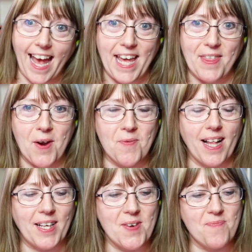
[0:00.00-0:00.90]
Hey there and
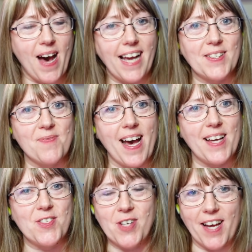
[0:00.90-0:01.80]
welcome back to
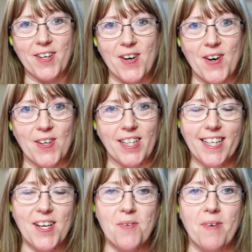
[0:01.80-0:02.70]
my channel.
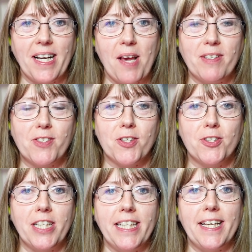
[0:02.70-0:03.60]
My name is
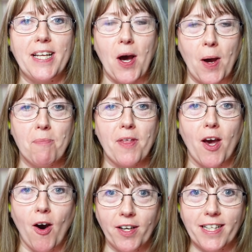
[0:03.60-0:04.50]
Georgina and I'm
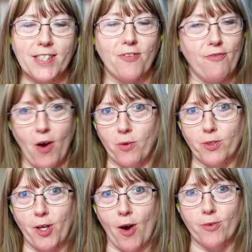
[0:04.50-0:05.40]
the Honest
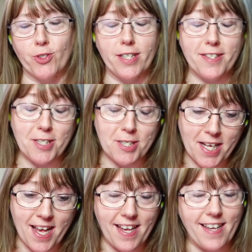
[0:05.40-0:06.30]
Vocal Coach, and
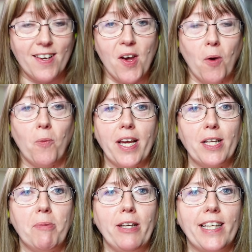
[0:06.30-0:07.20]
today we're
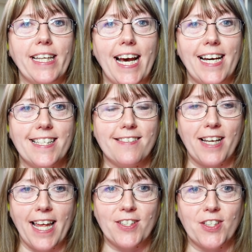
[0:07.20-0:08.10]
going to be looking at a
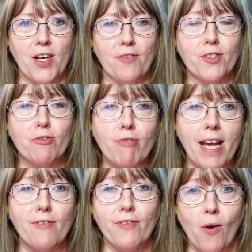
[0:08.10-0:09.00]
selection of
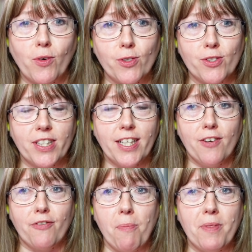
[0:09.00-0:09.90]
great vocals
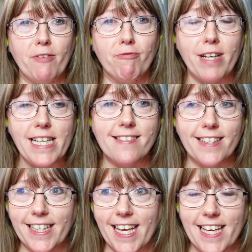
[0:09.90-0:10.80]
from the
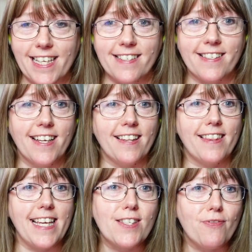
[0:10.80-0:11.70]
recent years.
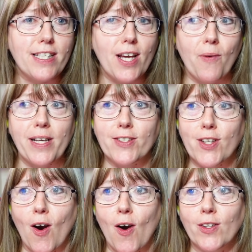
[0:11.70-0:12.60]
This video is
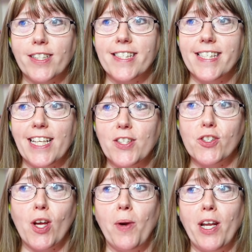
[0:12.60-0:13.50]
called Singers
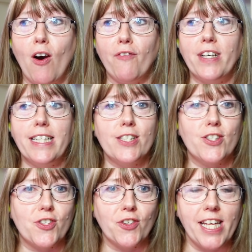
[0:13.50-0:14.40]
Showing Off
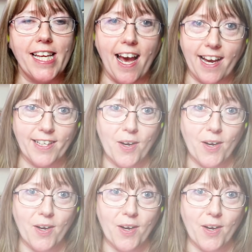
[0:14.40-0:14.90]
Stunning High